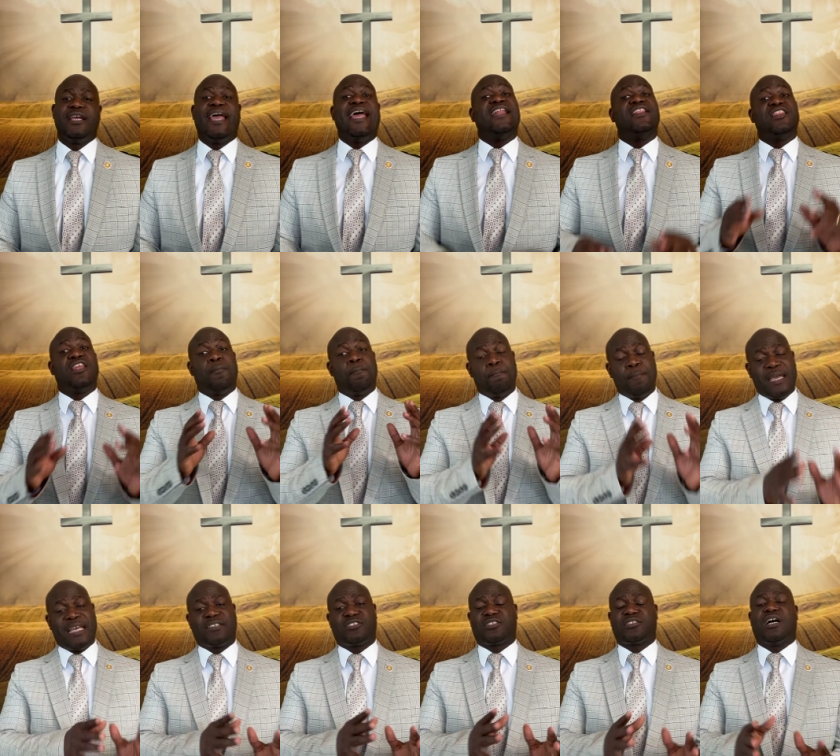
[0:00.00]
in the
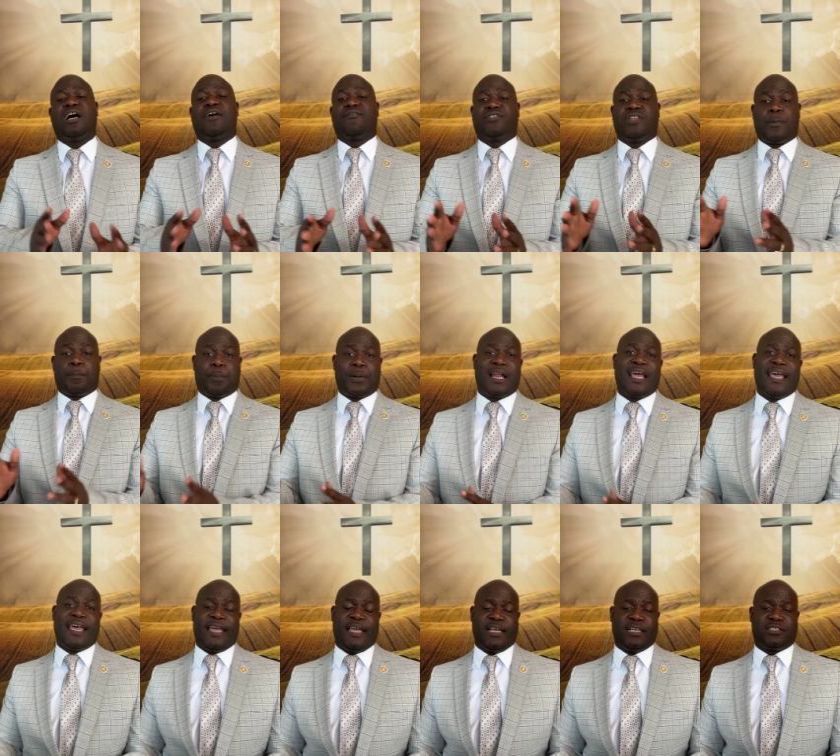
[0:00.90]
midst of the
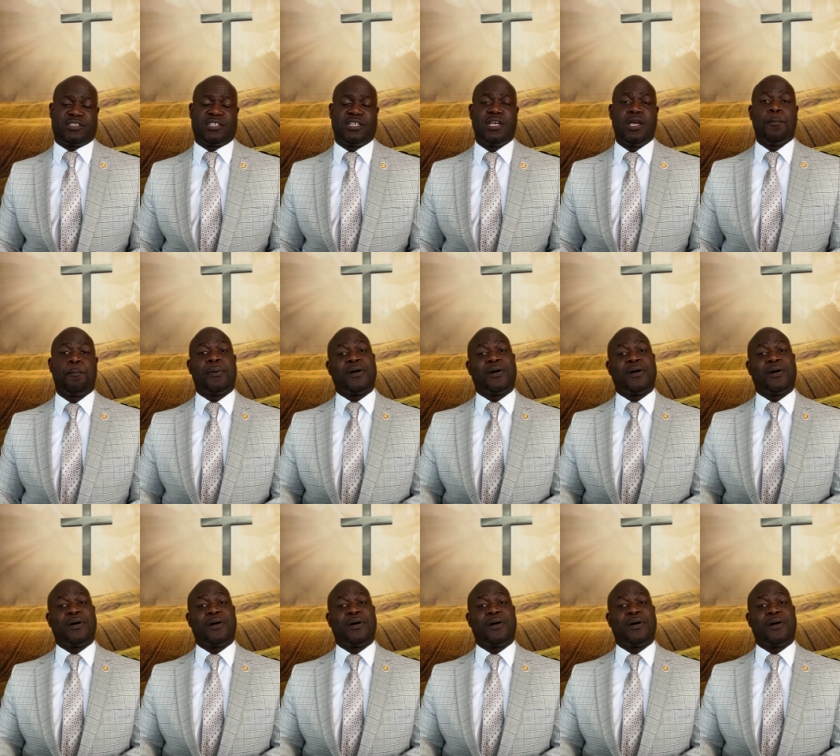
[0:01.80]
plagues,